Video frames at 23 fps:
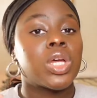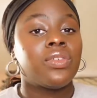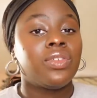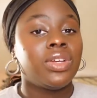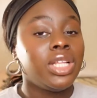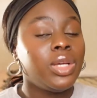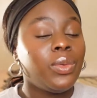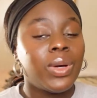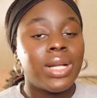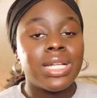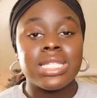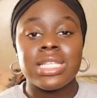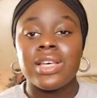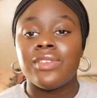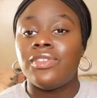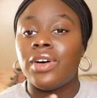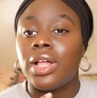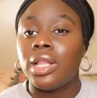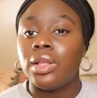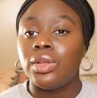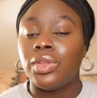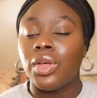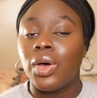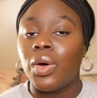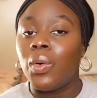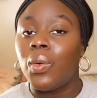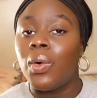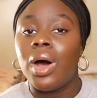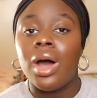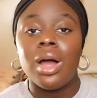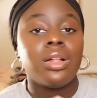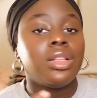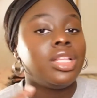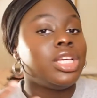I really wanted to follow the whole
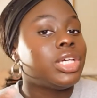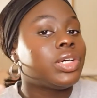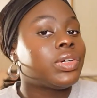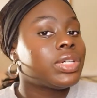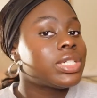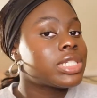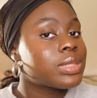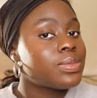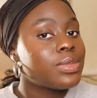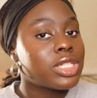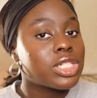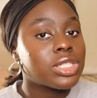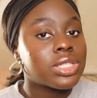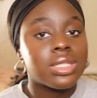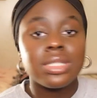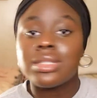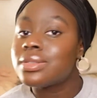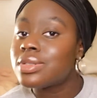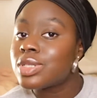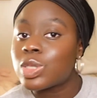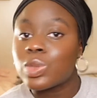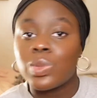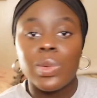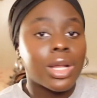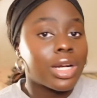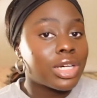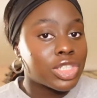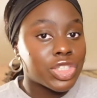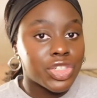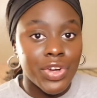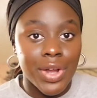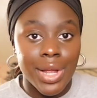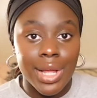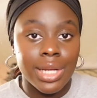ugly Christmas sweater
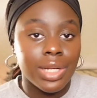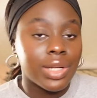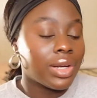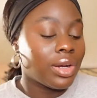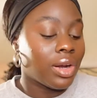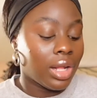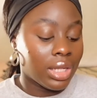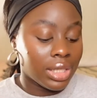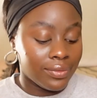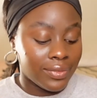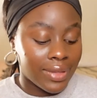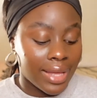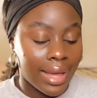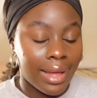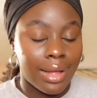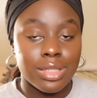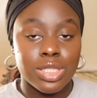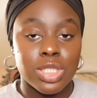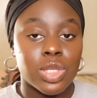trend and all of that.